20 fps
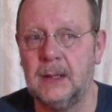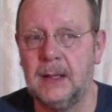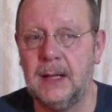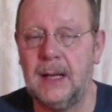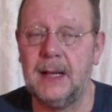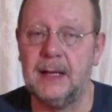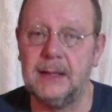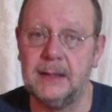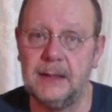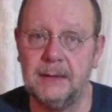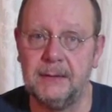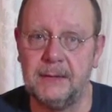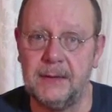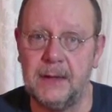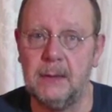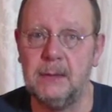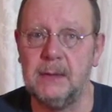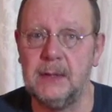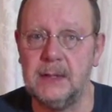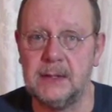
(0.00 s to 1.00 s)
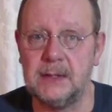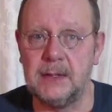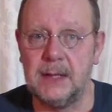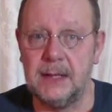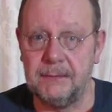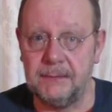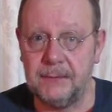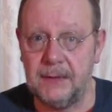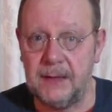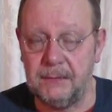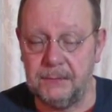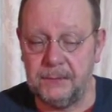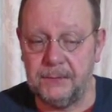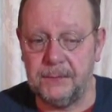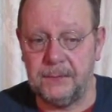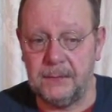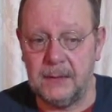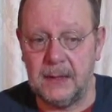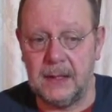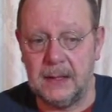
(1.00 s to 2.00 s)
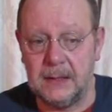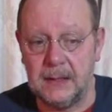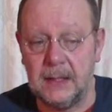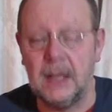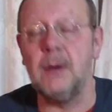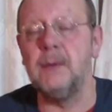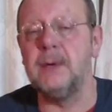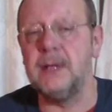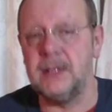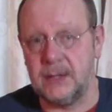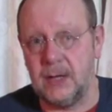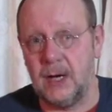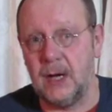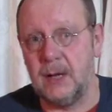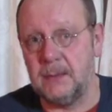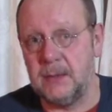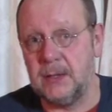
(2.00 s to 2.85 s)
And if the only time